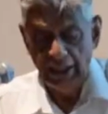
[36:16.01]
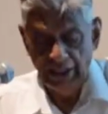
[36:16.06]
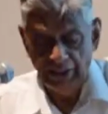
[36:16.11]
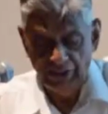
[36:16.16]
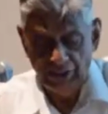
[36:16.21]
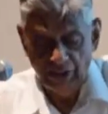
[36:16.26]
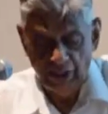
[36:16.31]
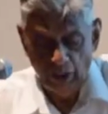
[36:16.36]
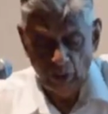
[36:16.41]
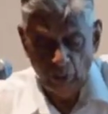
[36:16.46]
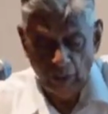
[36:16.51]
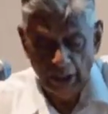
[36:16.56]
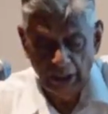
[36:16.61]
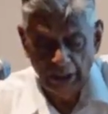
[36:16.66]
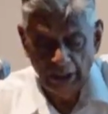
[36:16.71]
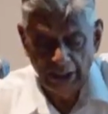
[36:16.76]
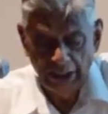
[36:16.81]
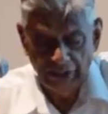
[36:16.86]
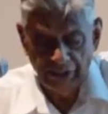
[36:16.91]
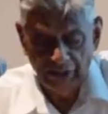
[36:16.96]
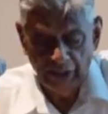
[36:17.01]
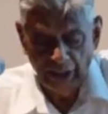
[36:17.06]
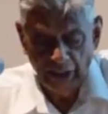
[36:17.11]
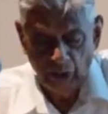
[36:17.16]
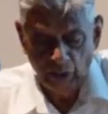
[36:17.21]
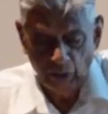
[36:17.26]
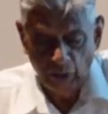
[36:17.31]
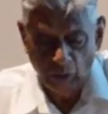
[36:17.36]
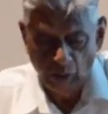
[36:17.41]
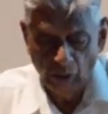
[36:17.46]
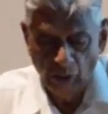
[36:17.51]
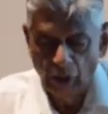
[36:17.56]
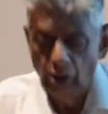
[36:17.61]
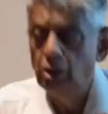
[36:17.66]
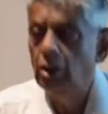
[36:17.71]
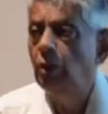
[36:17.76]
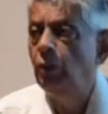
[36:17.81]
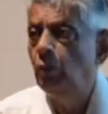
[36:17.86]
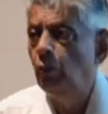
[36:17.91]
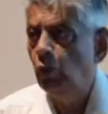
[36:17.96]
ESZ1, ESZ2,
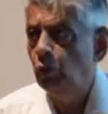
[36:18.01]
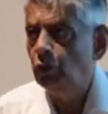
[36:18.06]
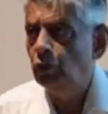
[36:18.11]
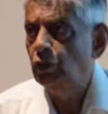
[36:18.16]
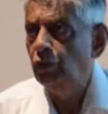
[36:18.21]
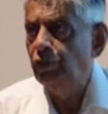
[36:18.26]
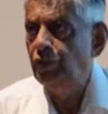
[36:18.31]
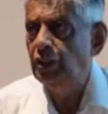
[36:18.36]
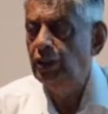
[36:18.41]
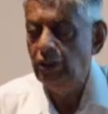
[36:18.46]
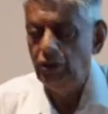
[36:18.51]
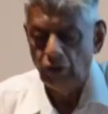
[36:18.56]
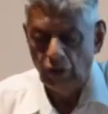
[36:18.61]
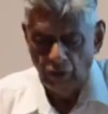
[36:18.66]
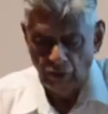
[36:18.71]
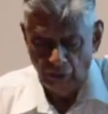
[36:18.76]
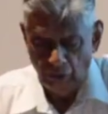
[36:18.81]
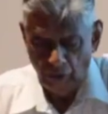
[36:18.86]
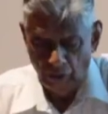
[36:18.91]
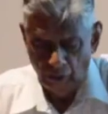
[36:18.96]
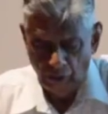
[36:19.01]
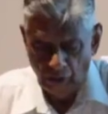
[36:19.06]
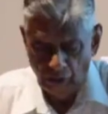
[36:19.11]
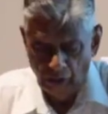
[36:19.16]
most of it is also